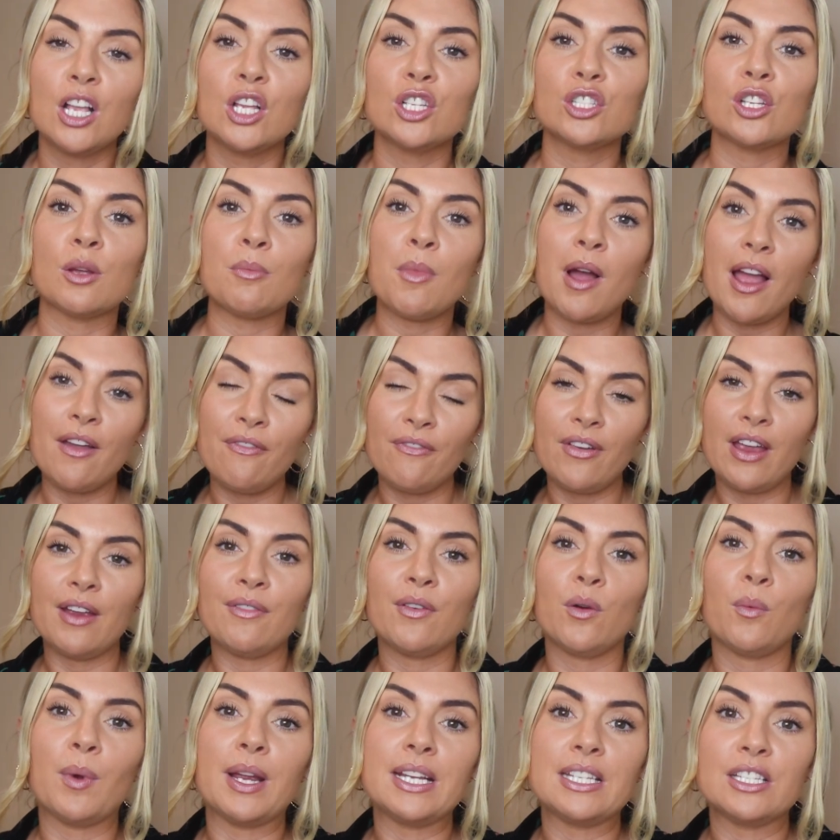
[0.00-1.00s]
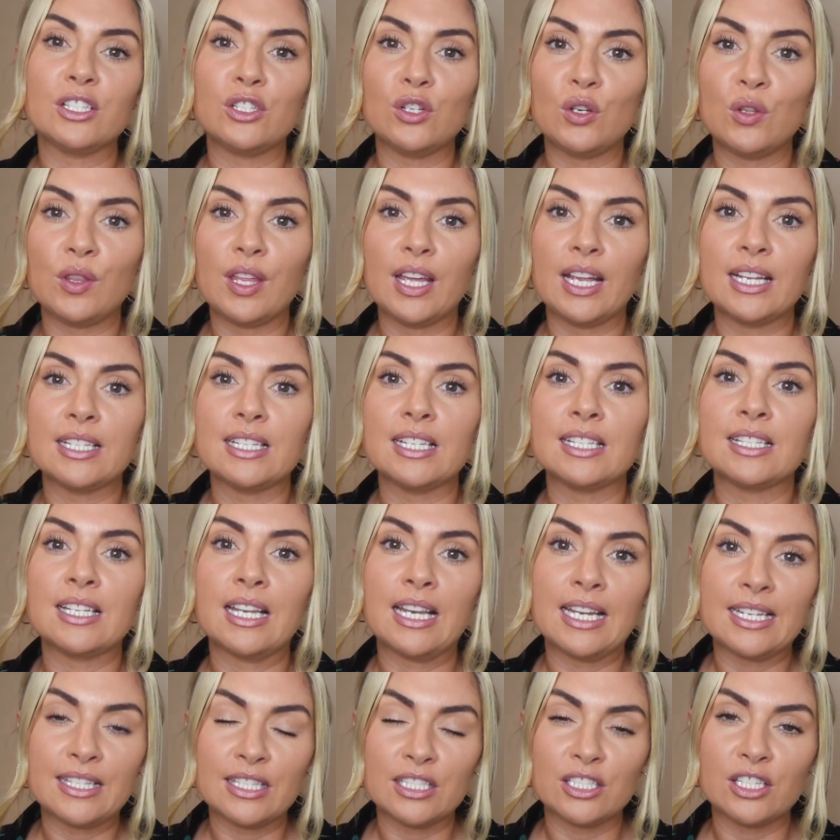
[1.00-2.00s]
So my favourite way to do this is to
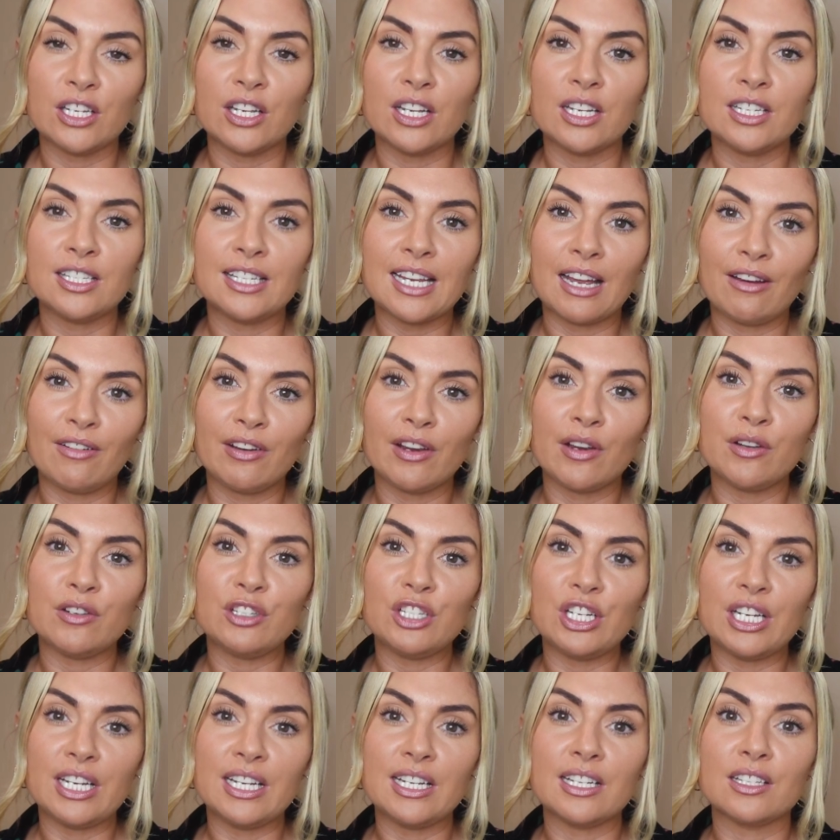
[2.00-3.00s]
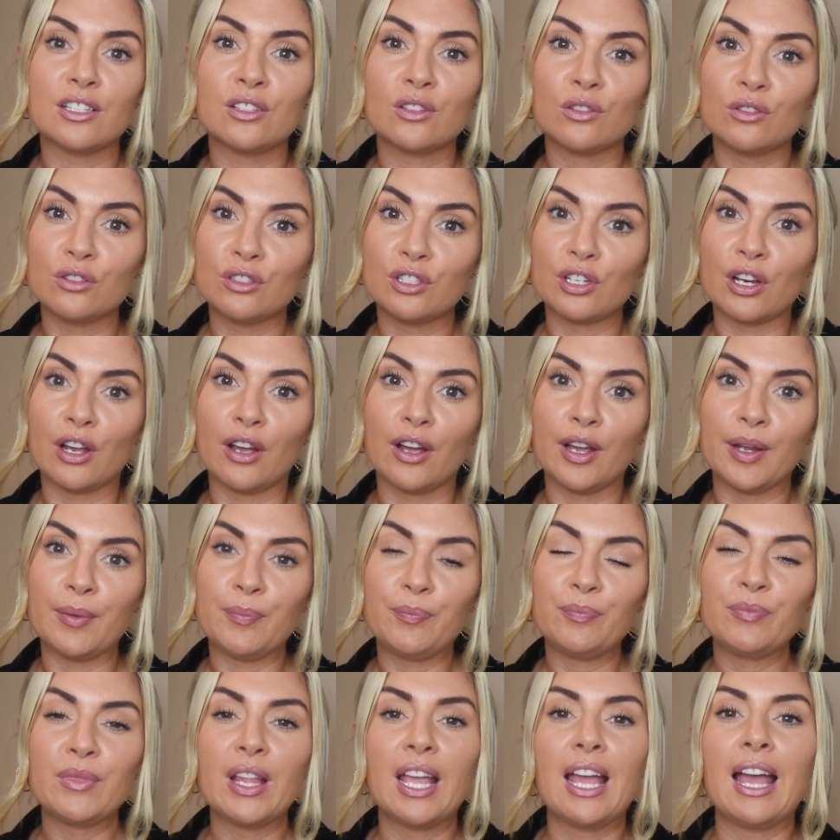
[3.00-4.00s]
listen to Dario G Sun
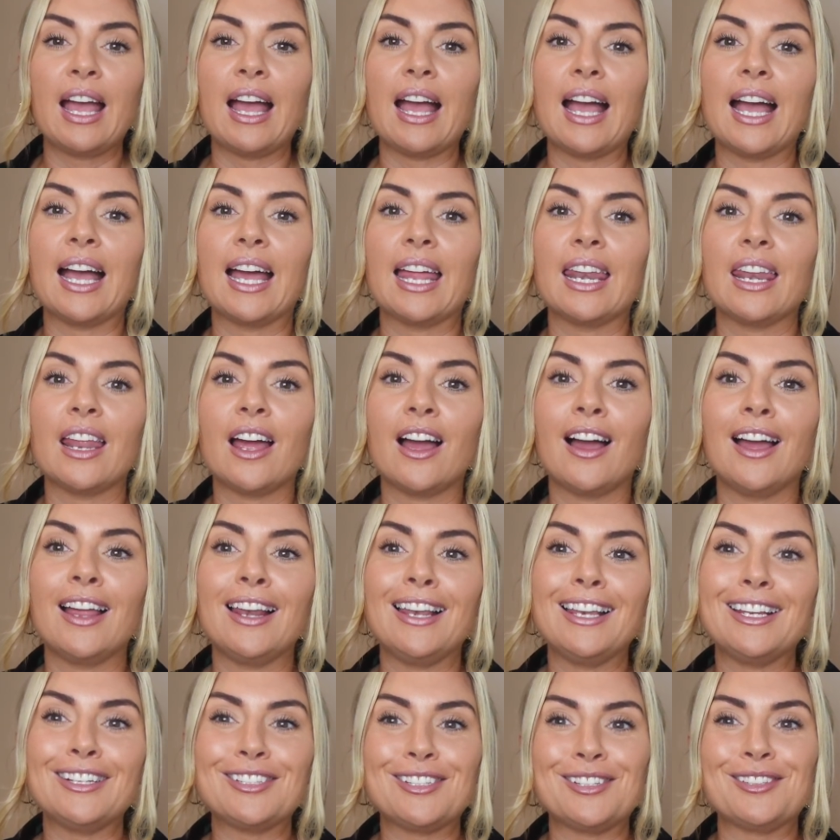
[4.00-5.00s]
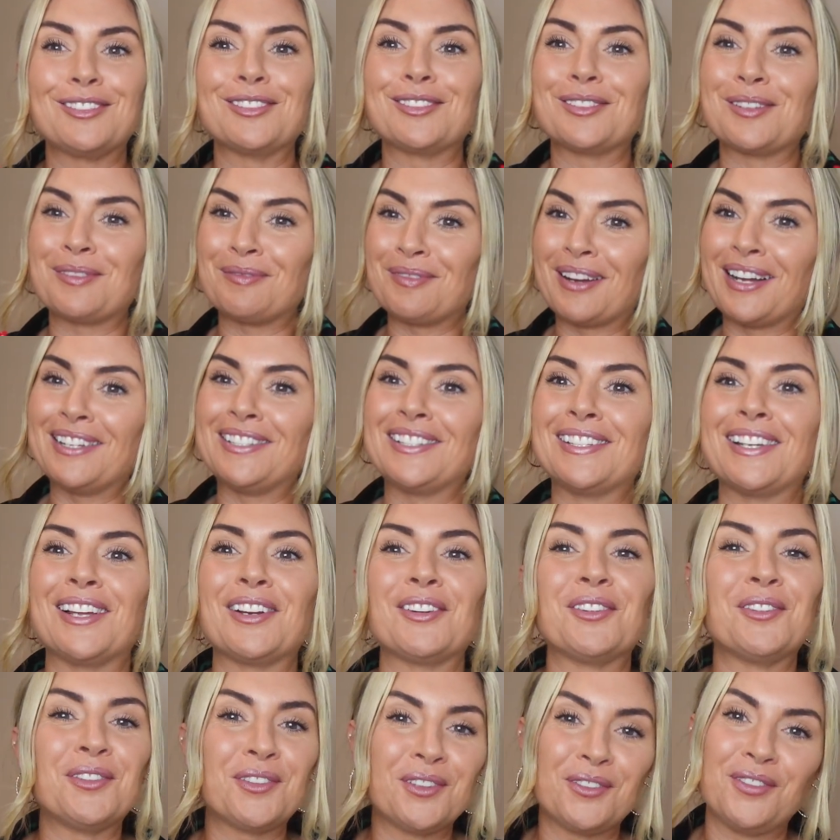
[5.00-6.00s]
Chime, and I literally just imagine
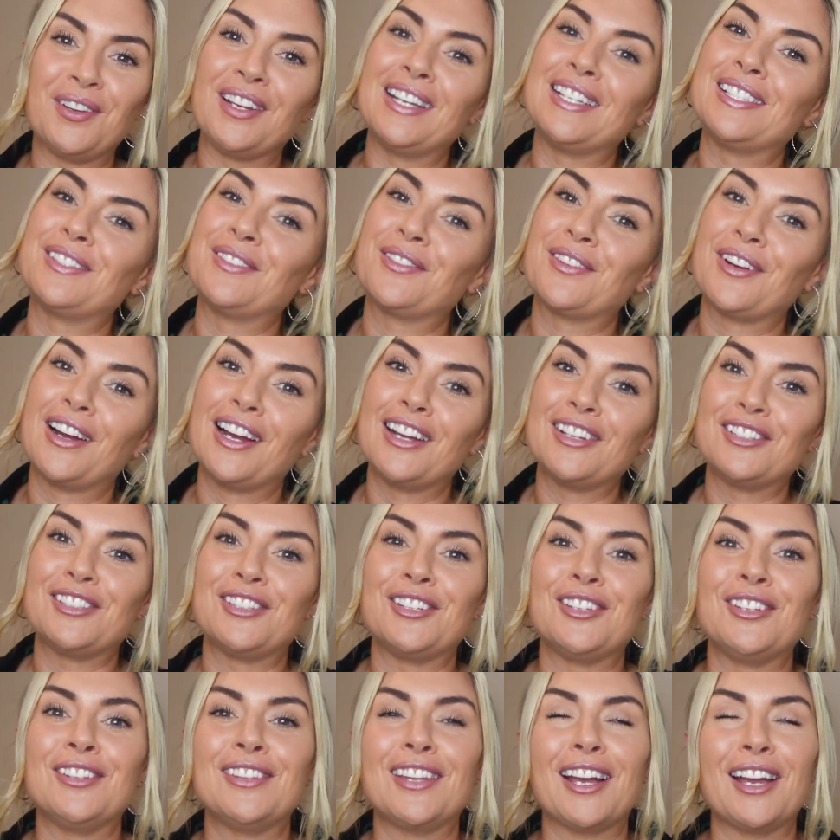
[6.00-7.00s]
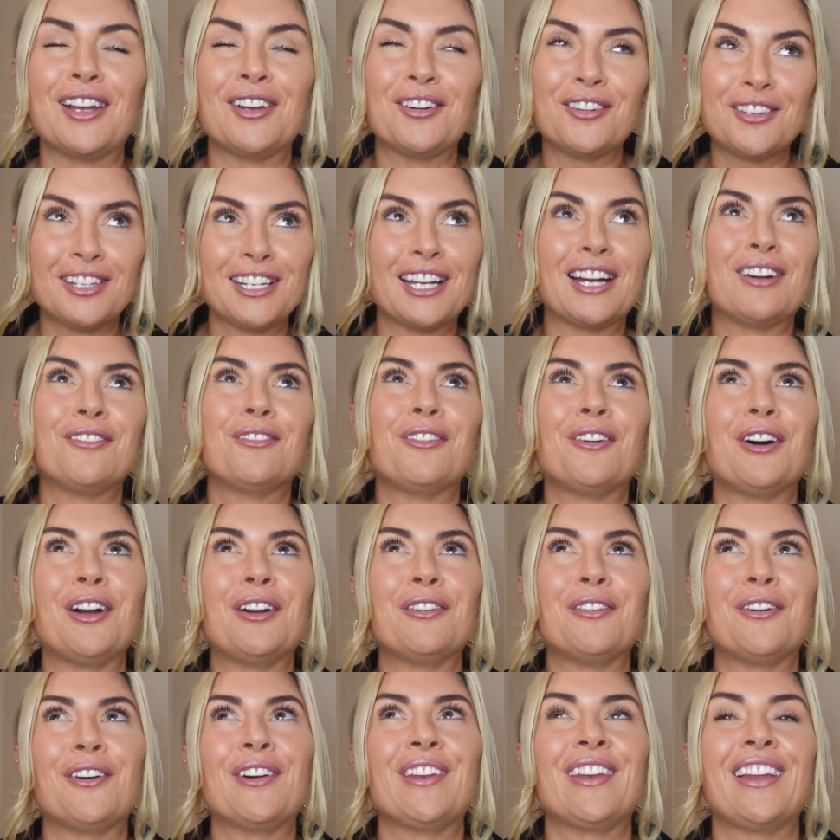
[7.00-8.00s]
like all the feelings of gratitude that I already have what
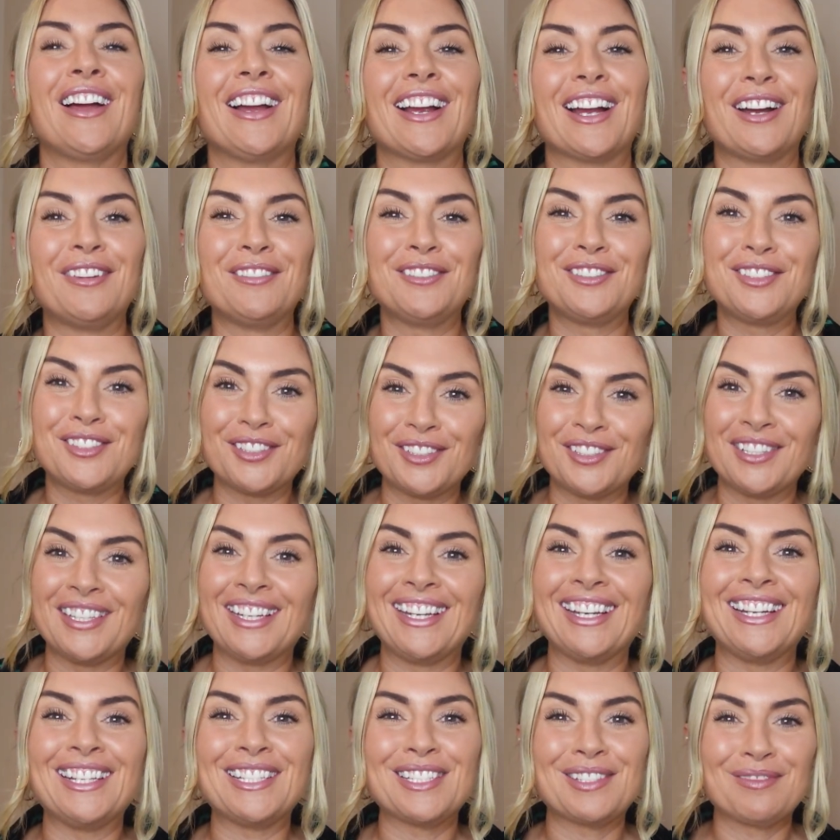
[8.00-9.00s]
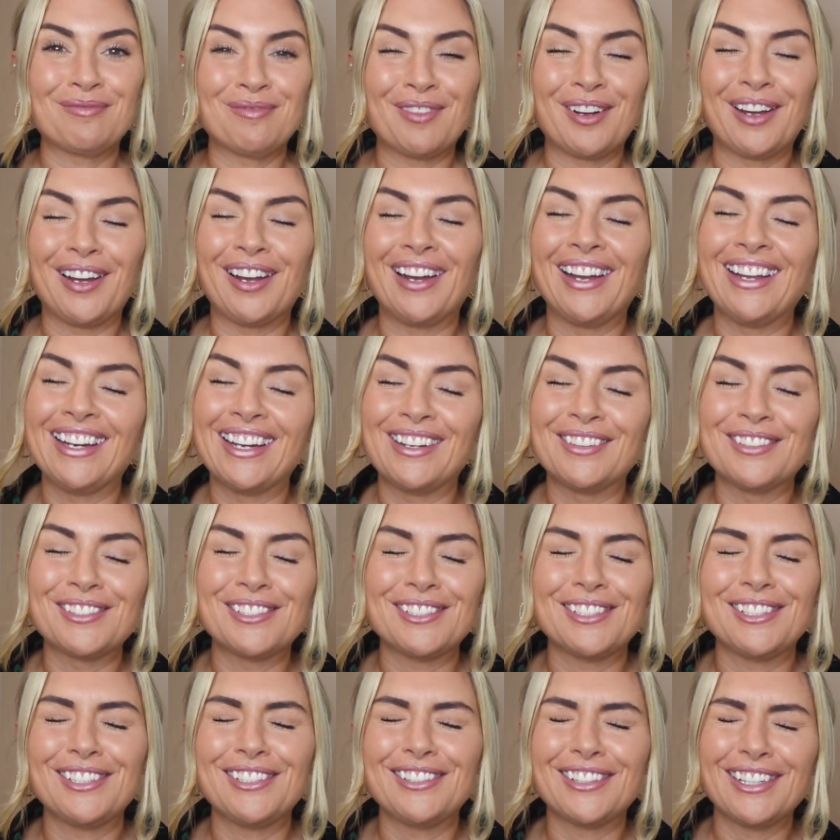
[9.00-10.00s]
I want, like I've done it, it's mine, I'm
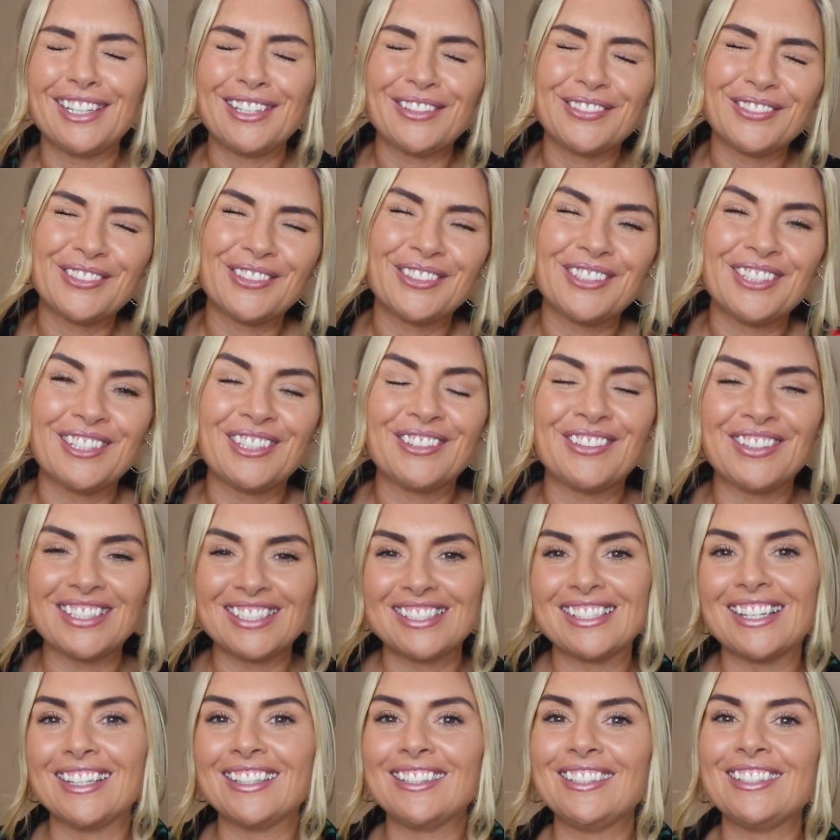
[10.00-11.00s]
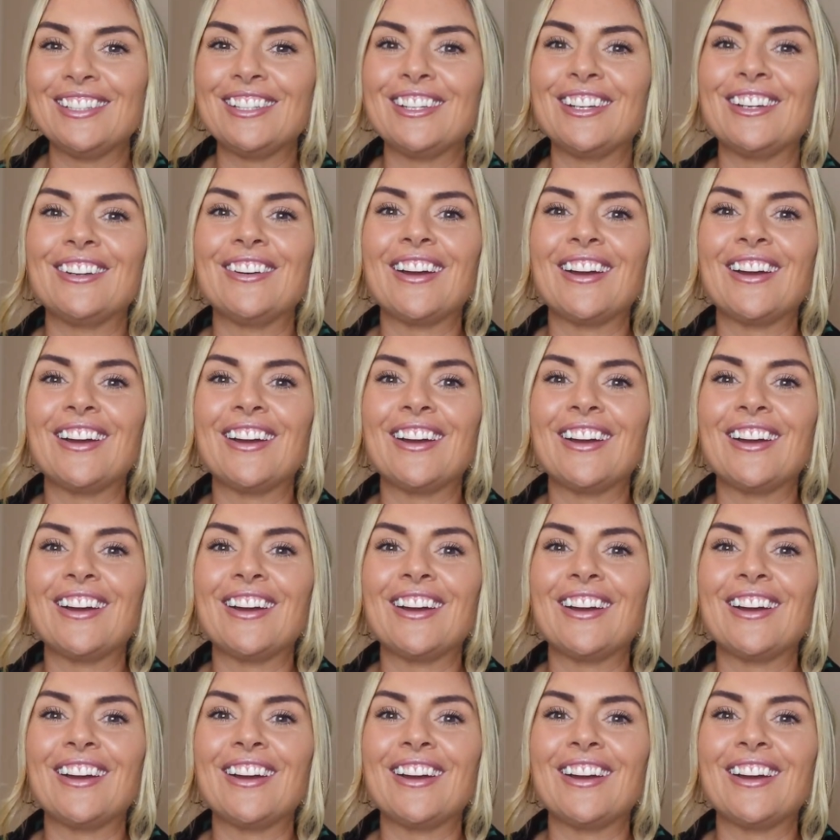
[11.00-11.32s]
so grateful, universe, thank you.